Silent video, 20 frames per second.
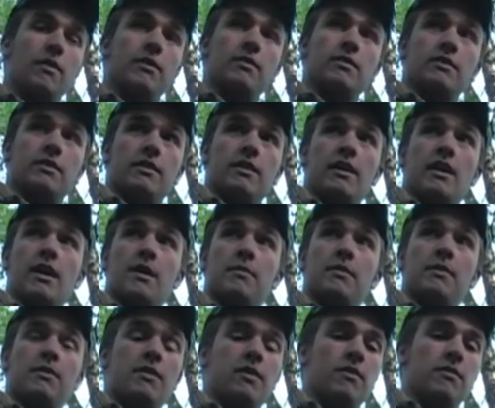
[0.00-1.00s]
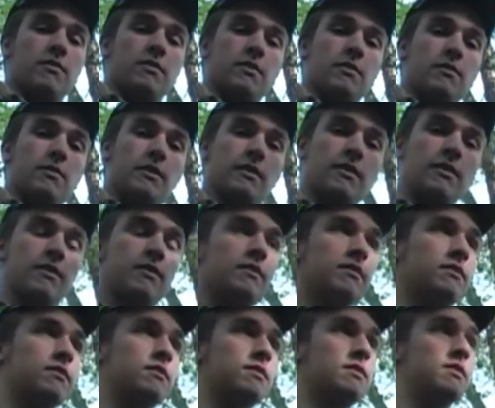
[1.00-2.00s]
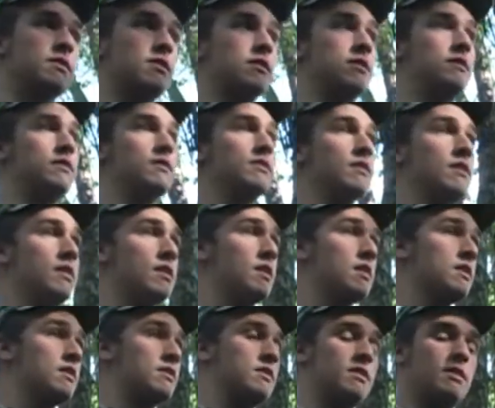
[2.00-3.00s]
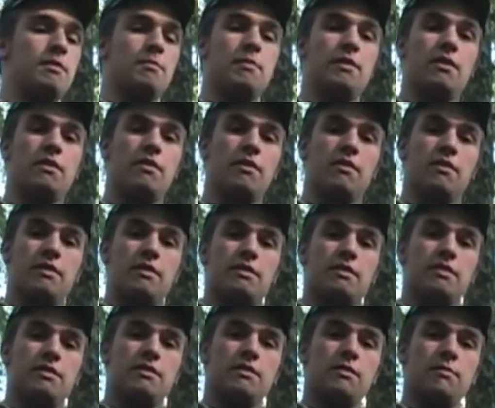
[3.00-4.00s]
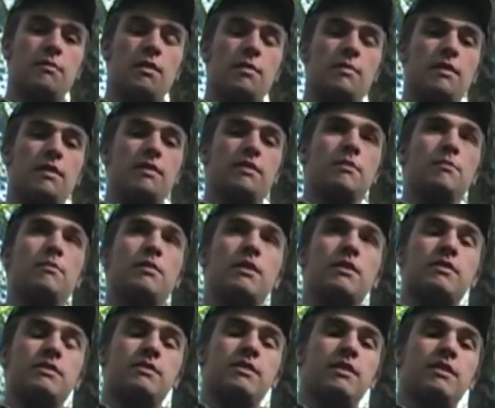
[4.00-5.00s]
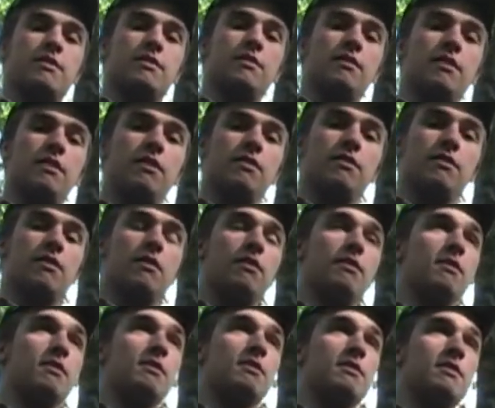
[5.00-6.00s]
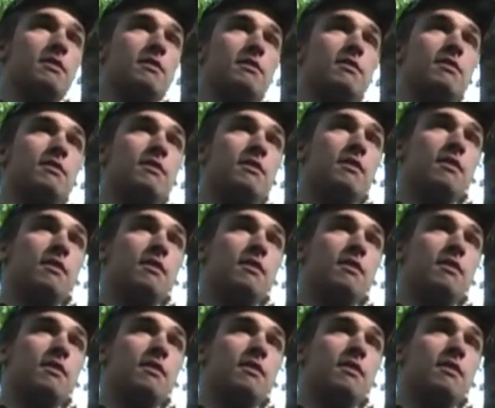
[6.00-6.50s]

know what's going to happen. Hopefully we can see some deer in early season, maybe get some bucks chasing later on in the season.